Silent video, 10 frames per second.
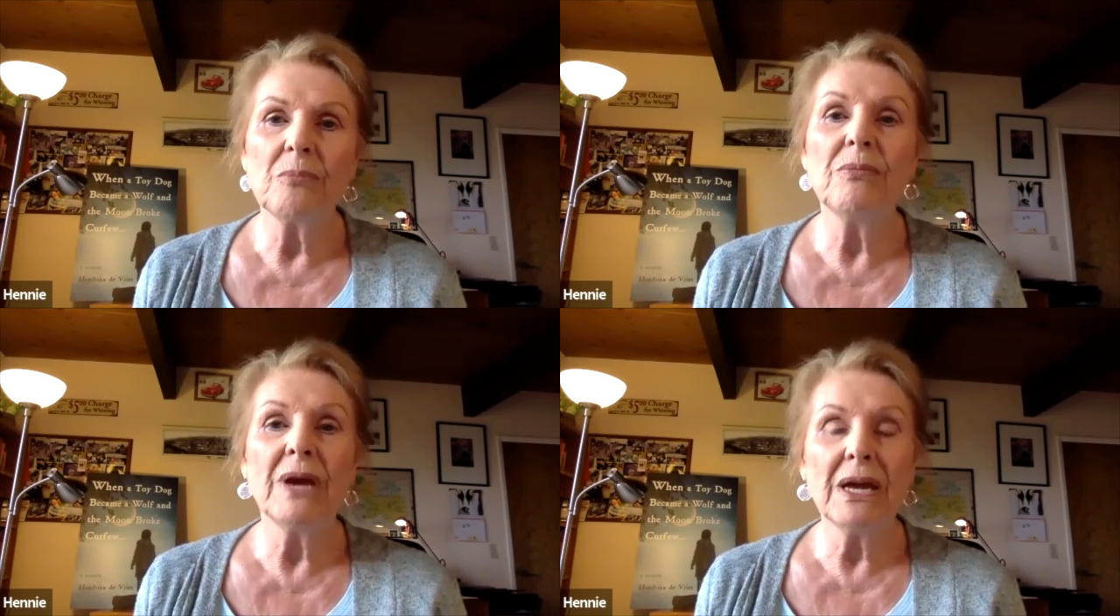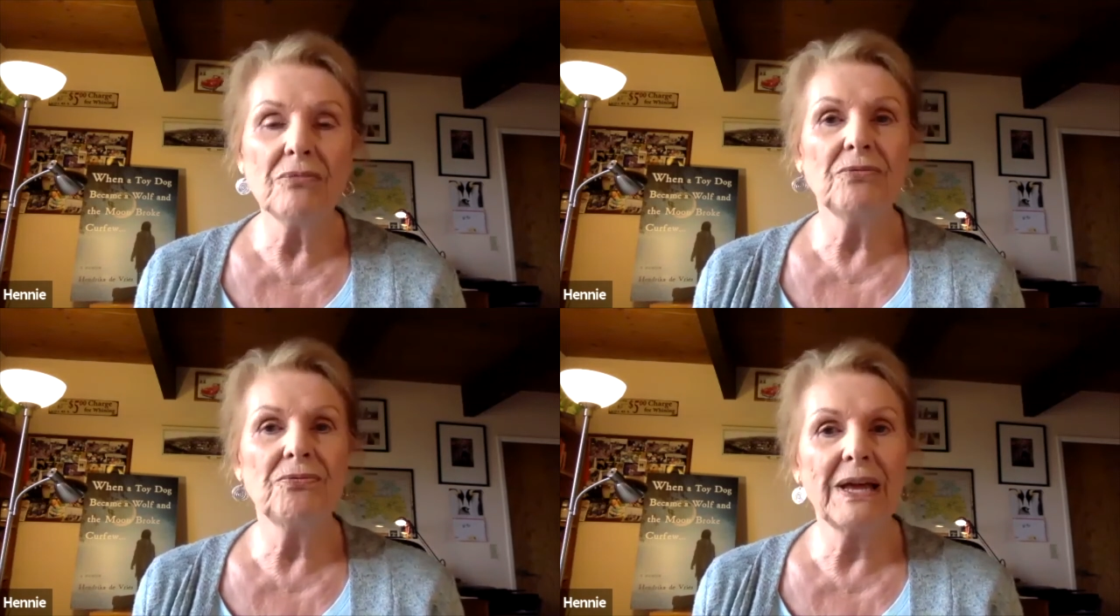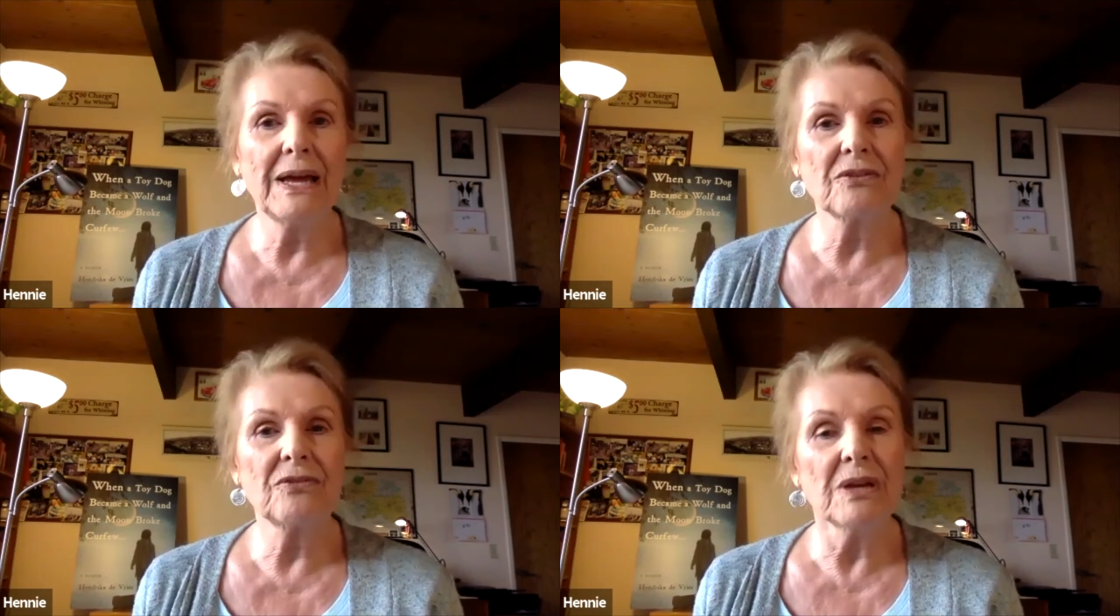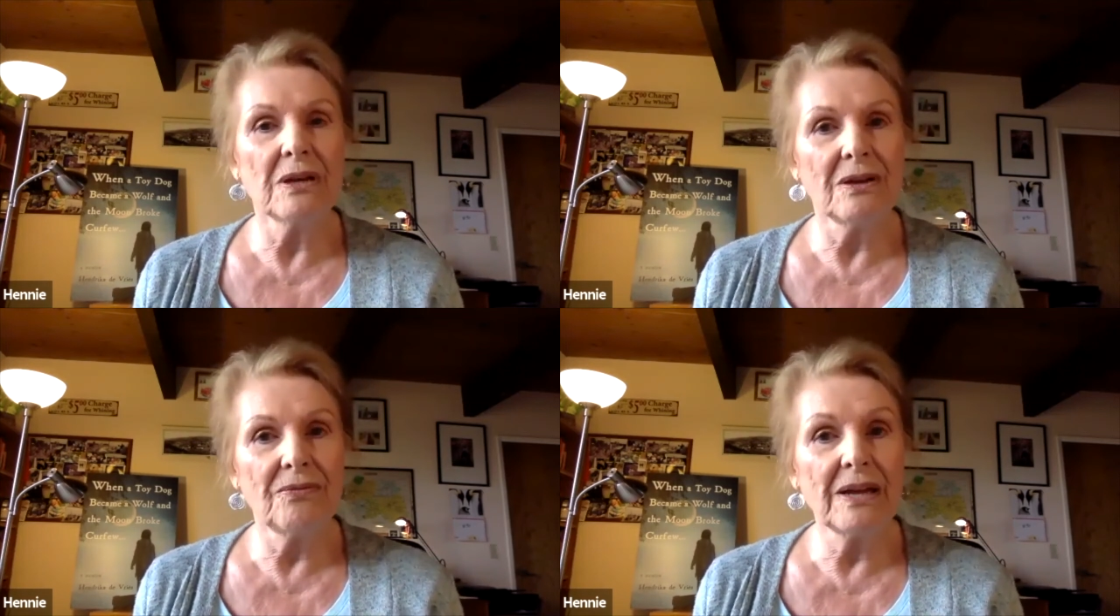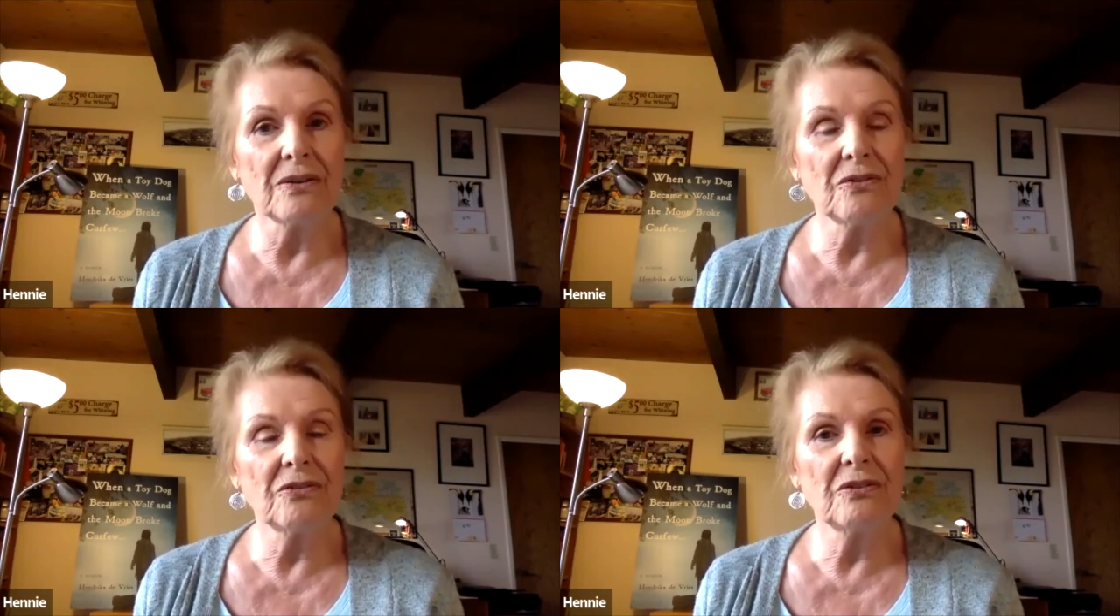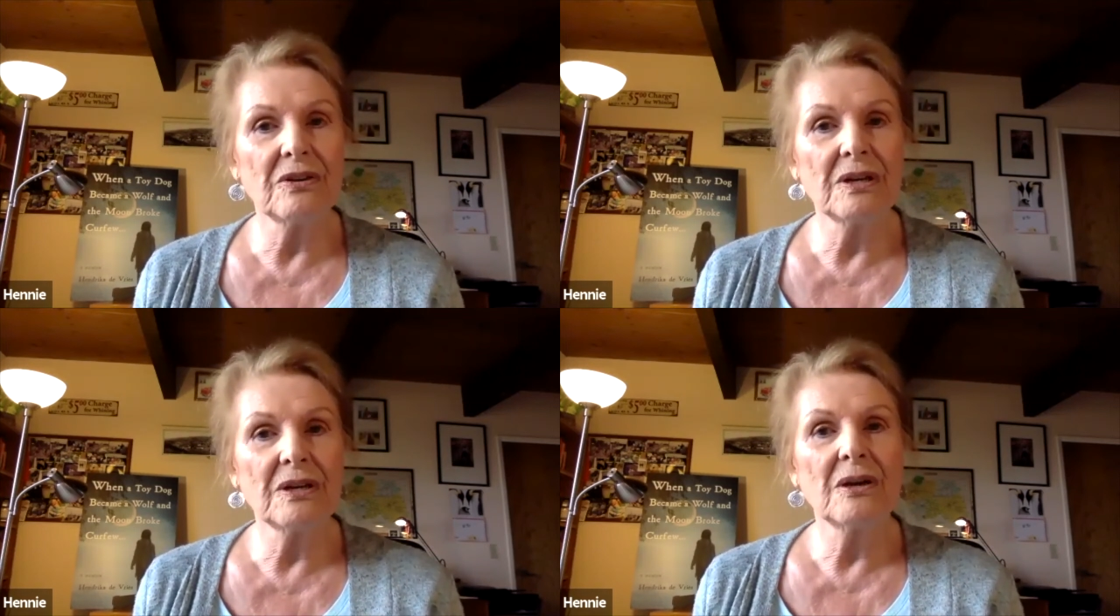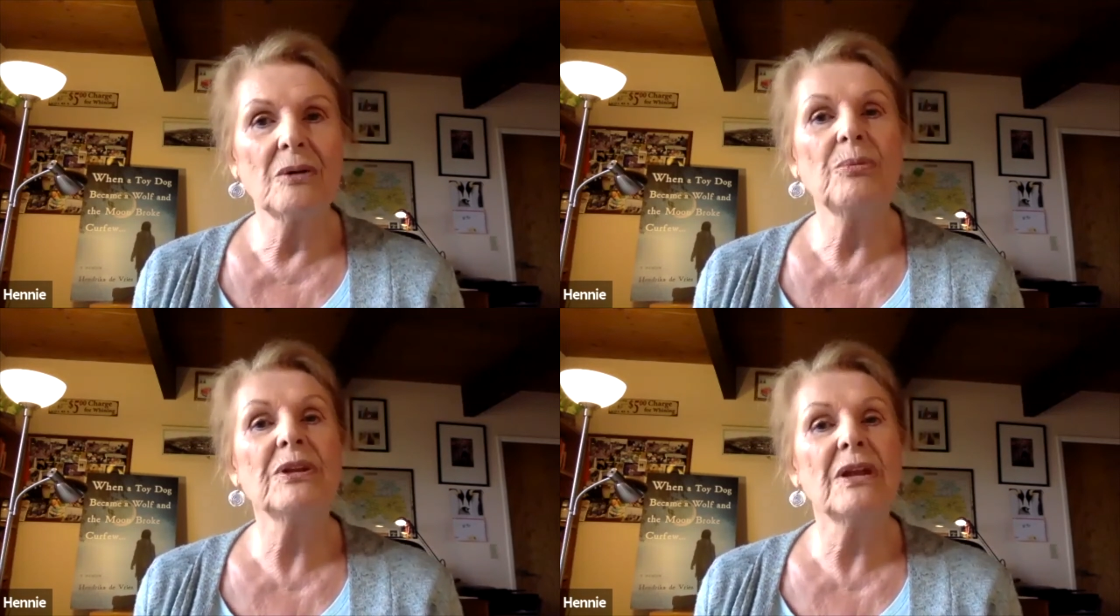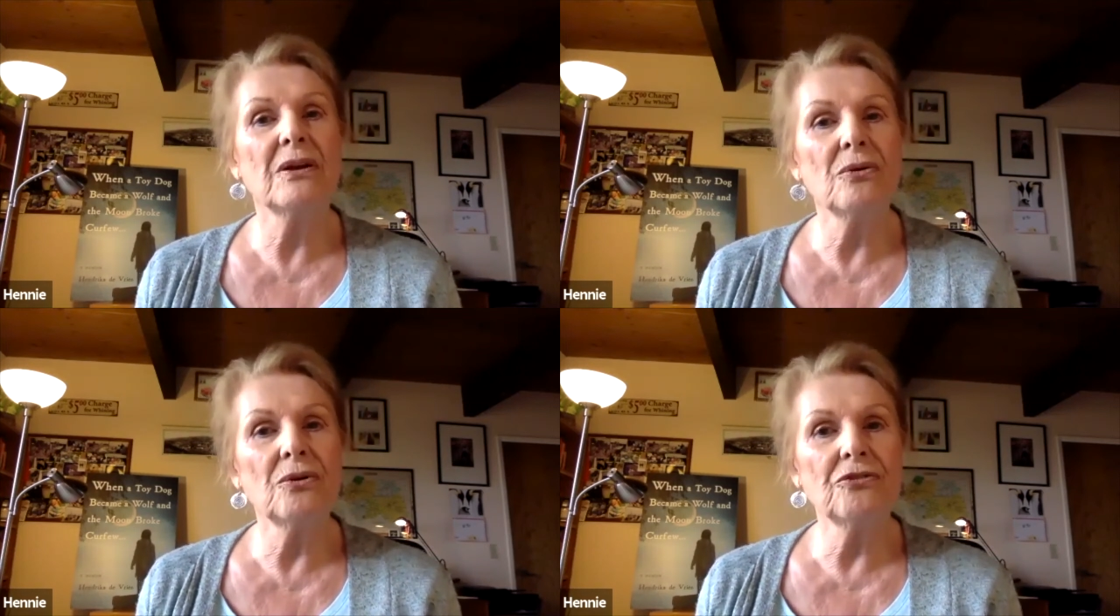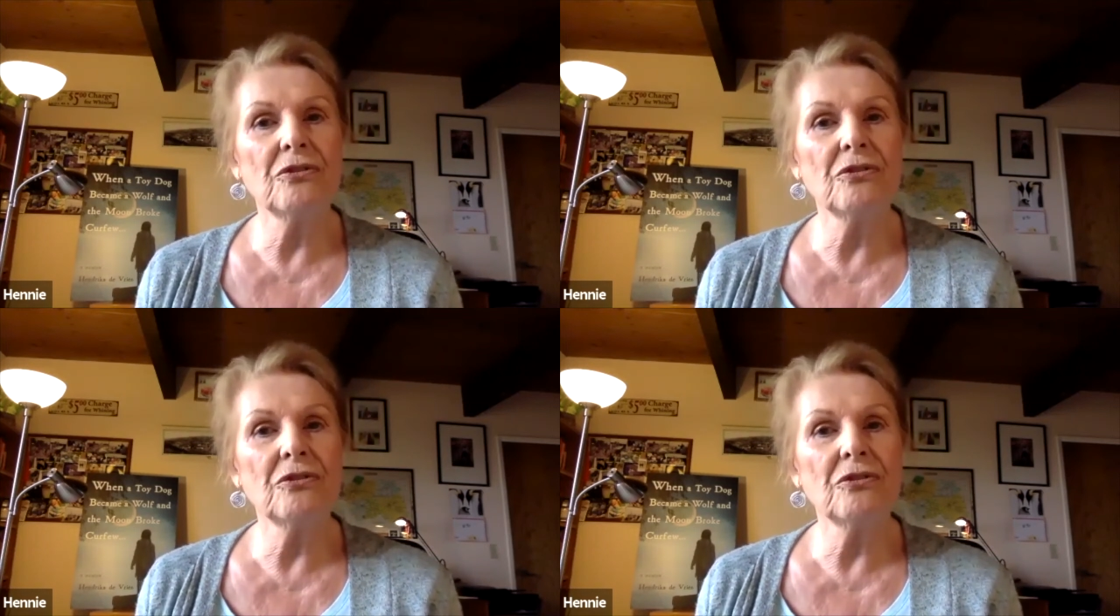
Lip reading: may reflect real events, but they also